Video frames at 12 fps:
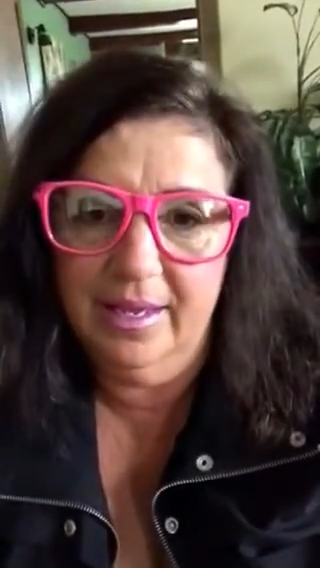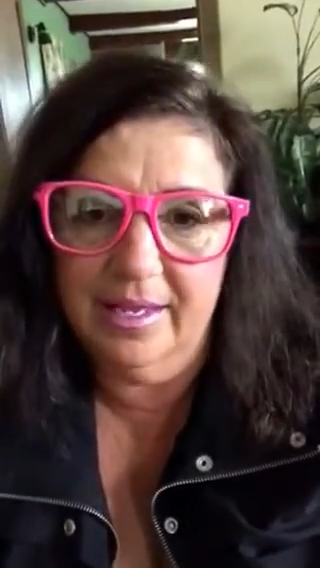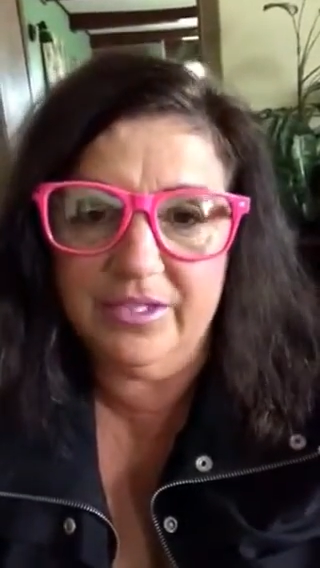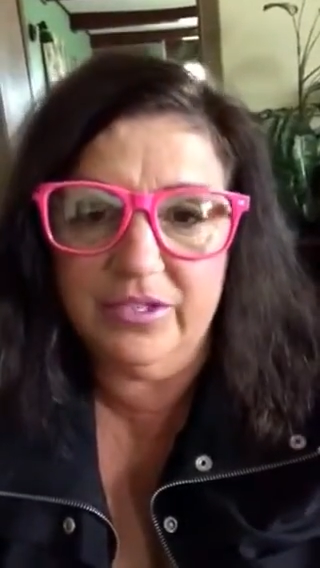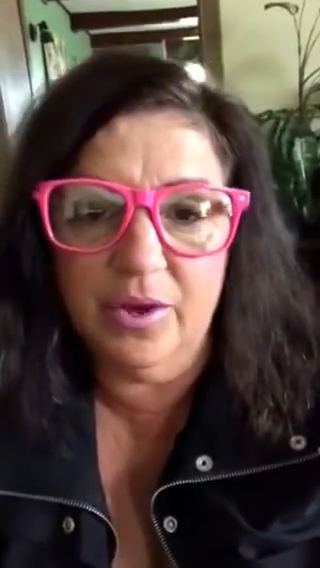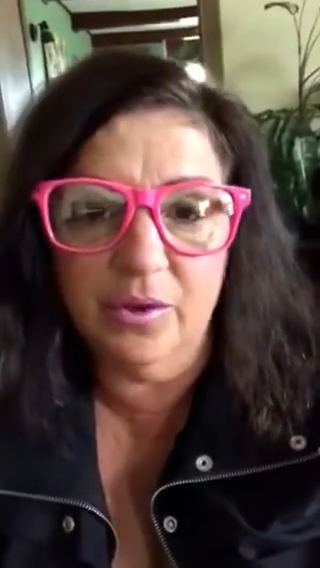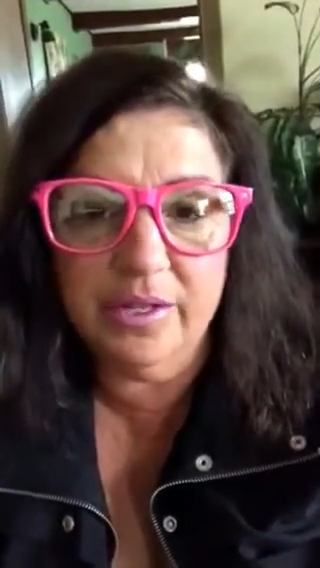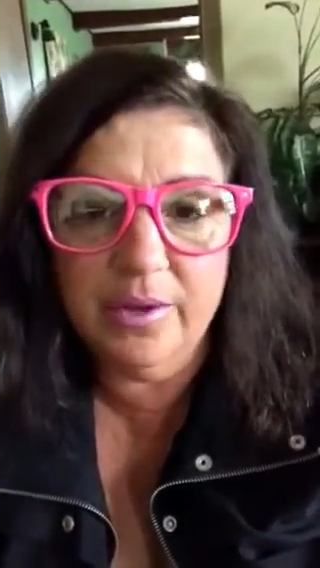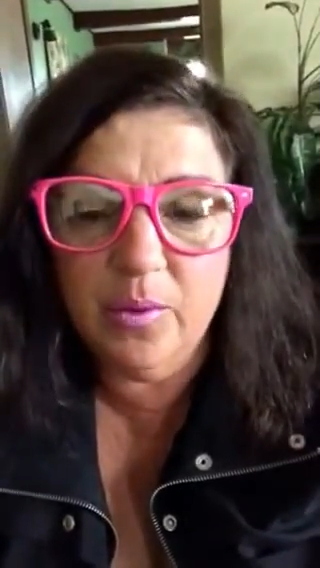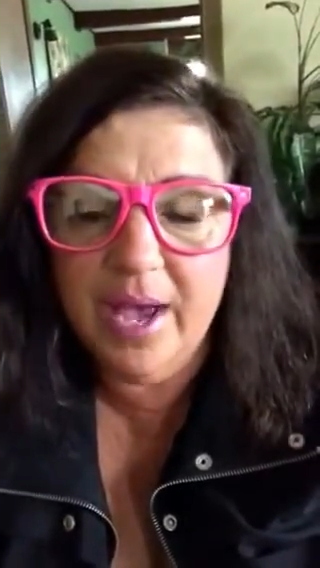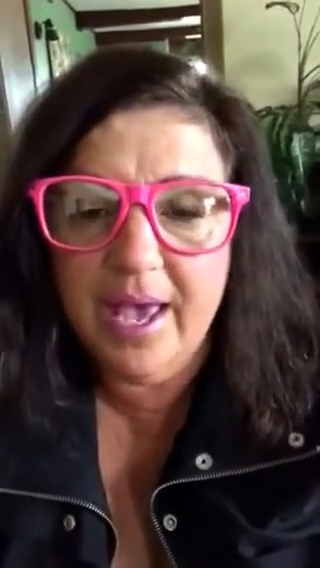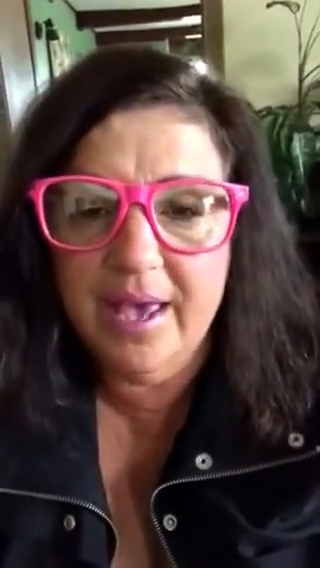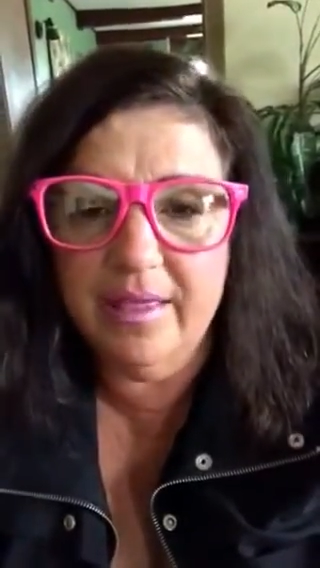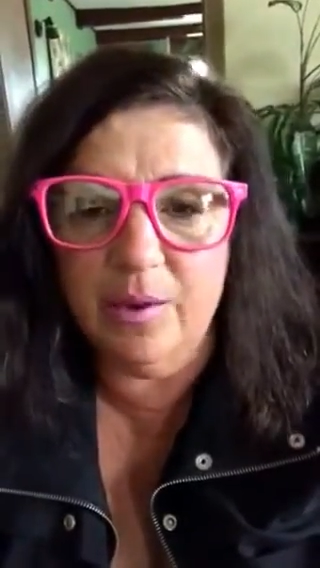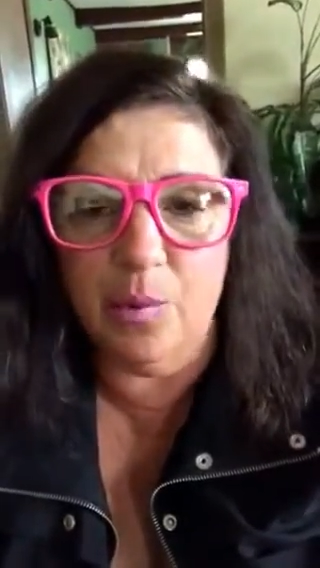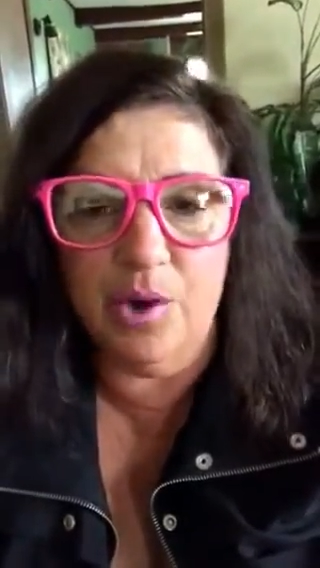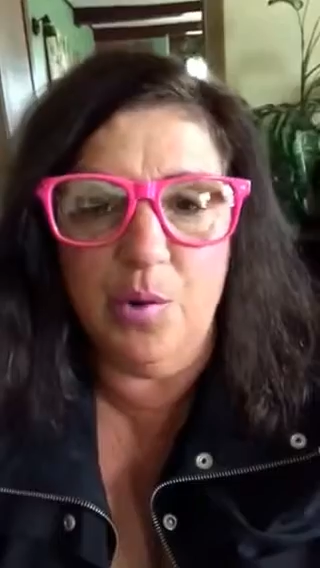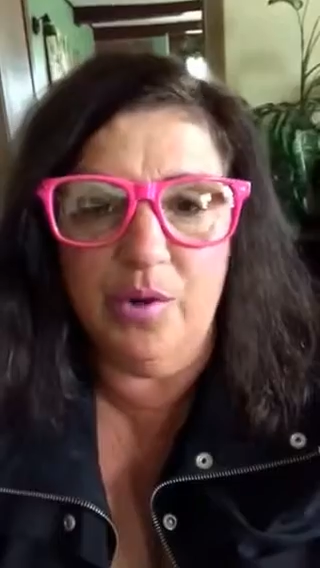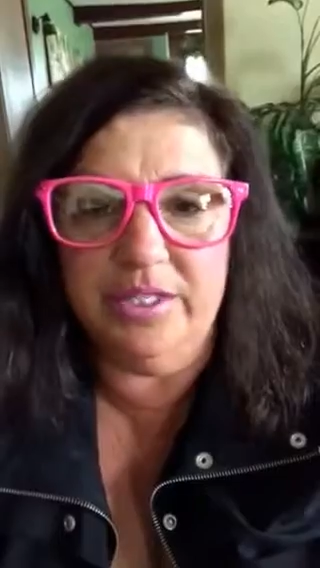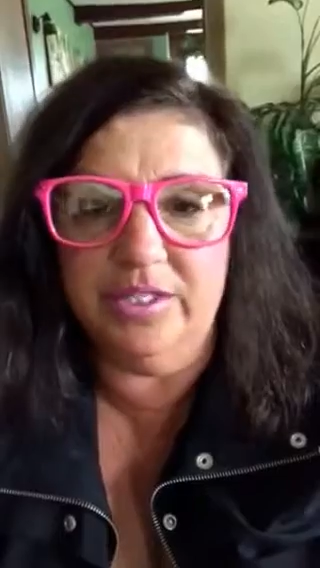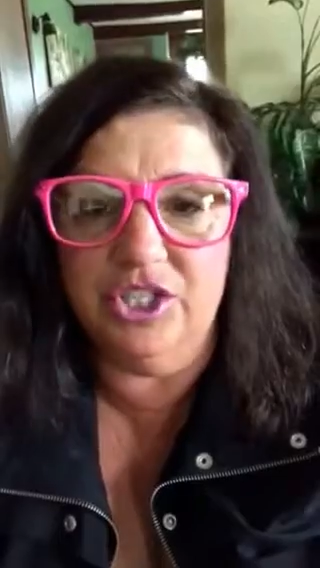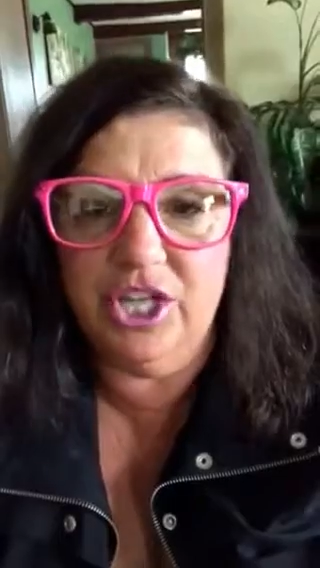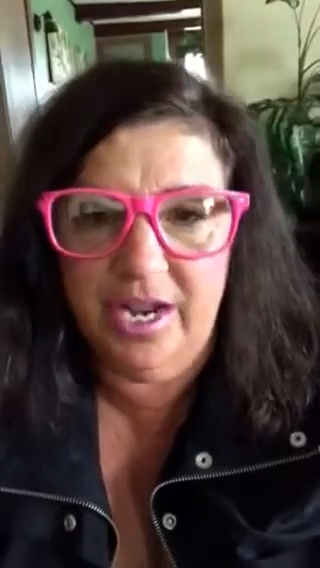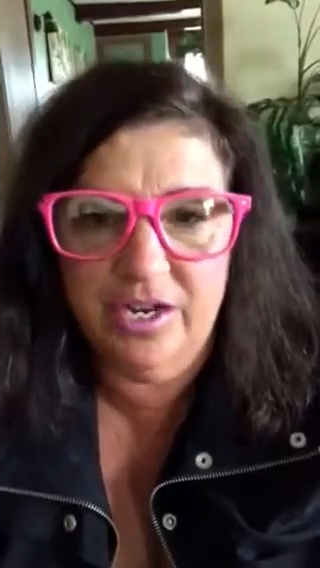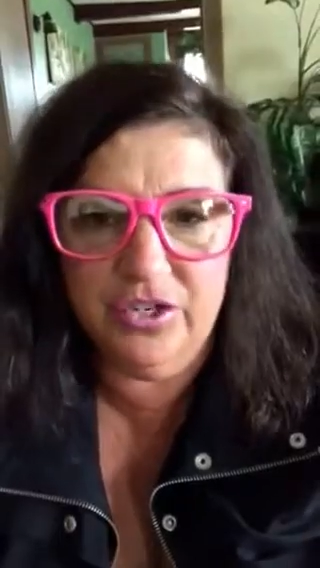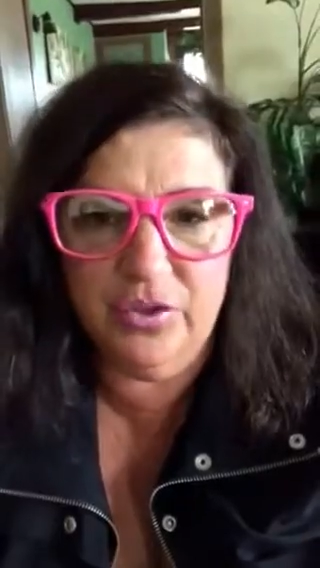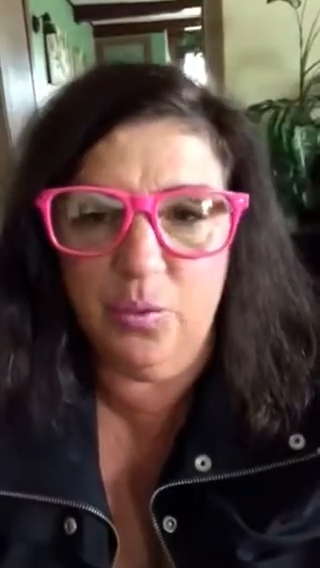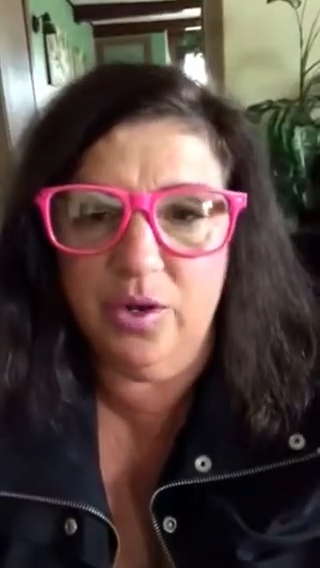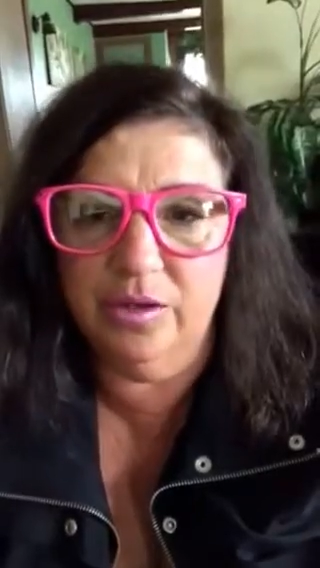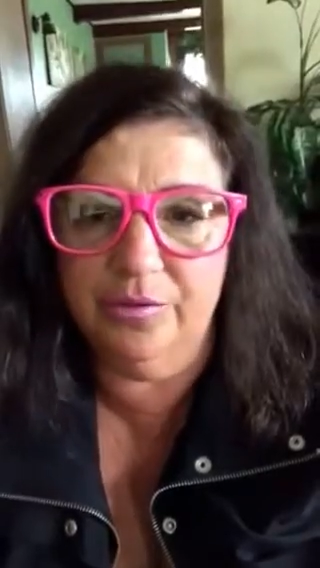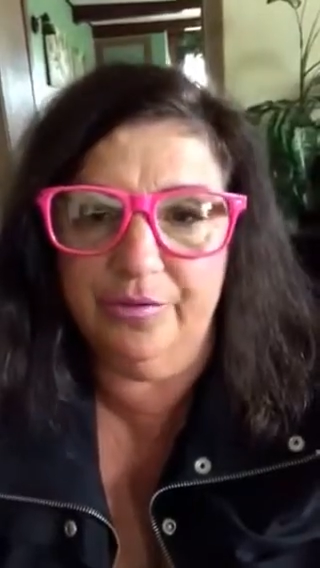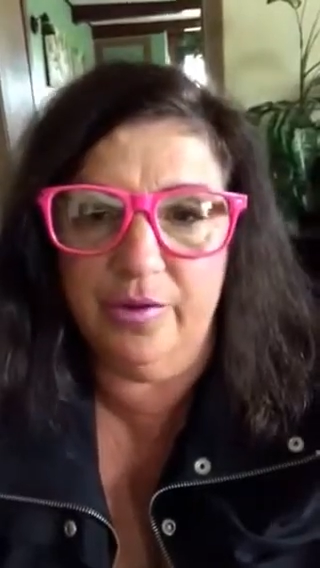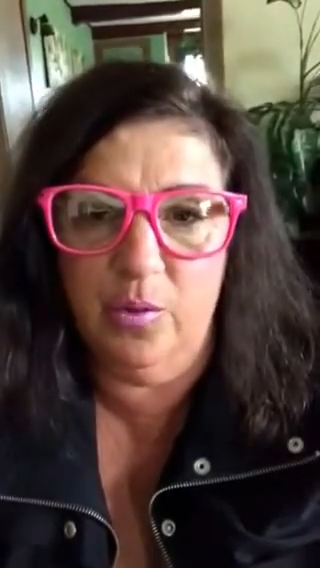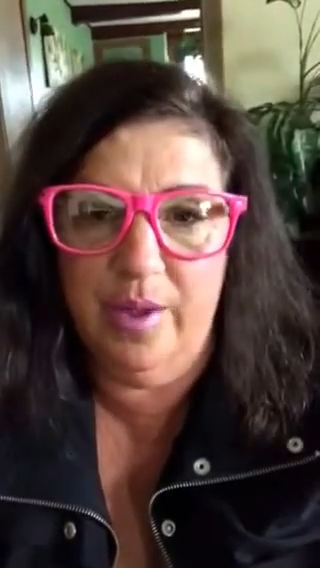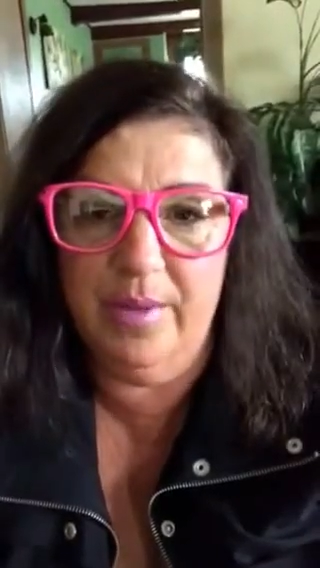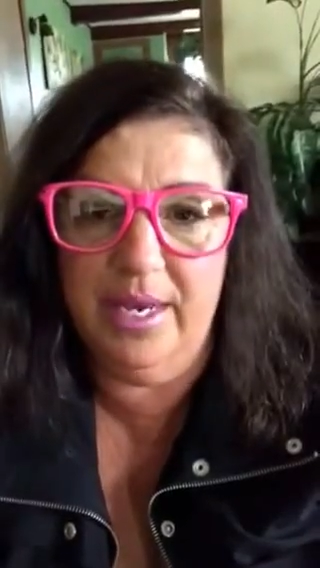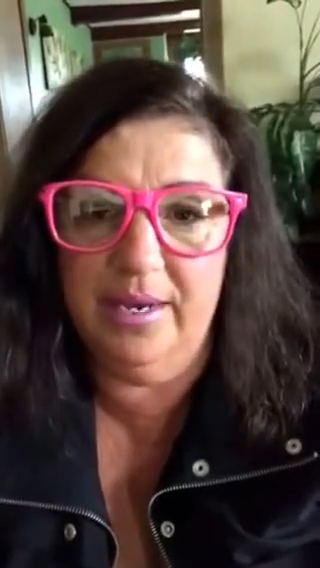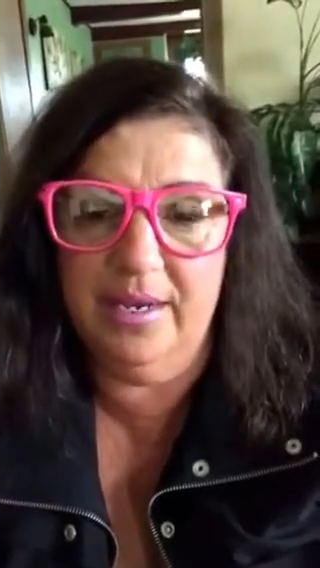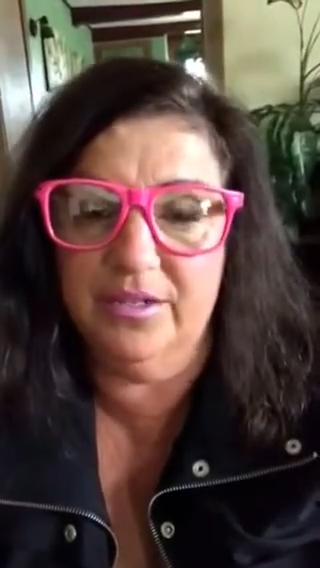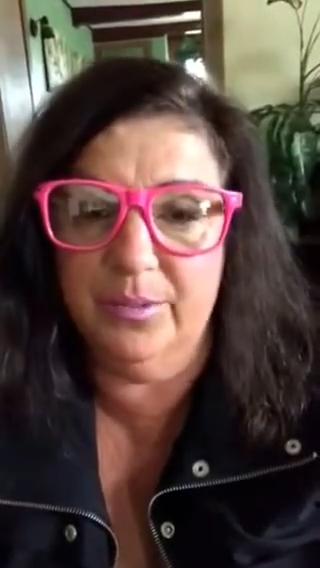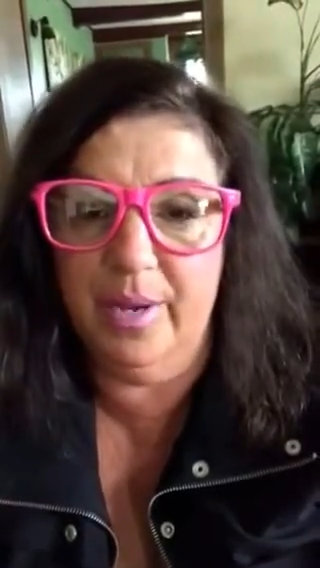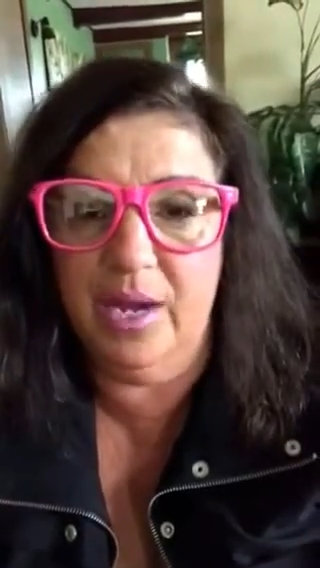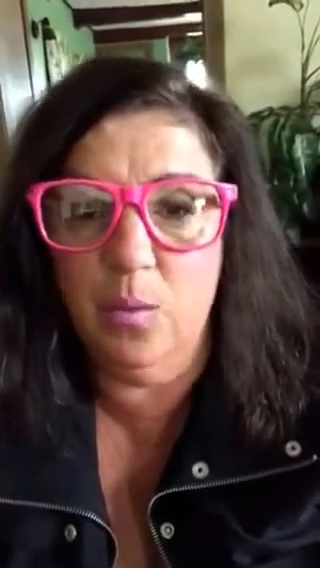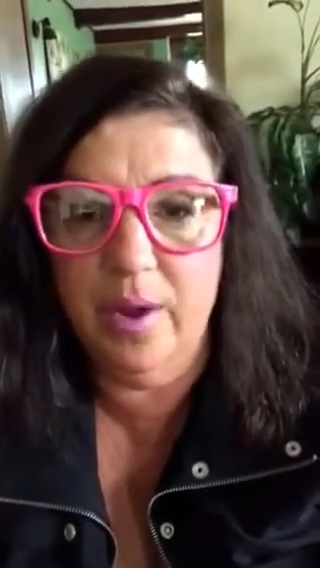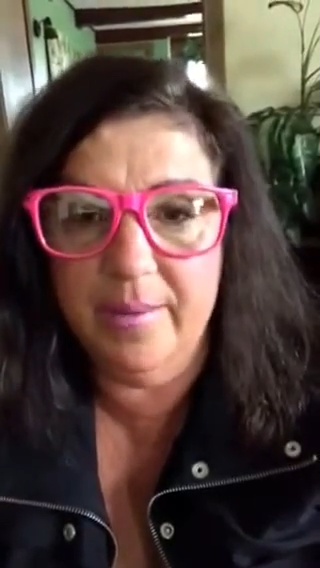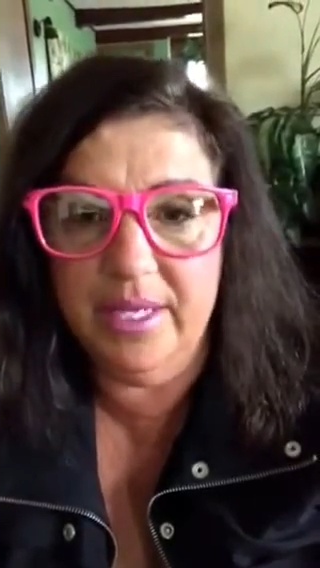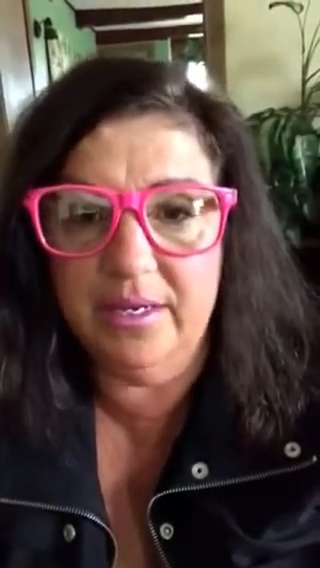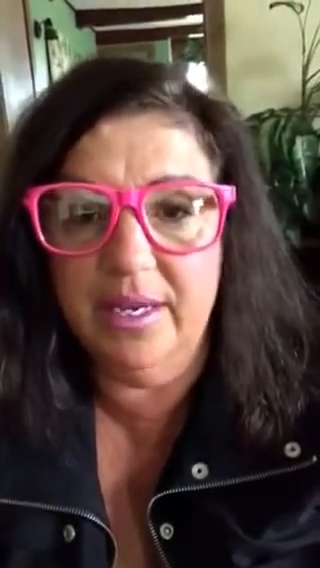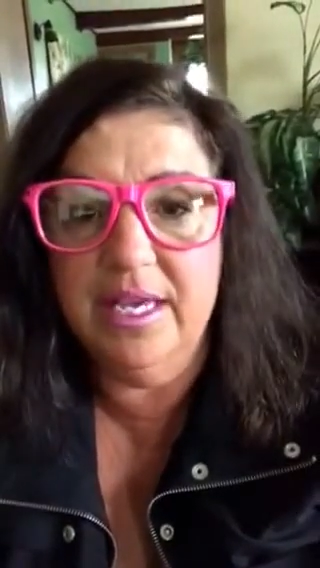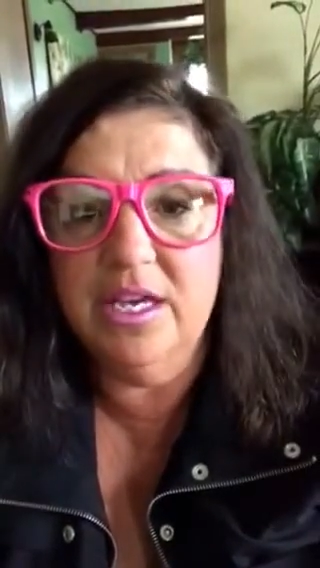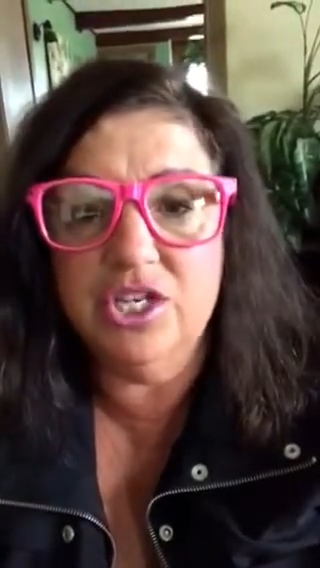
It's the only way that we're going to change the world for women is by women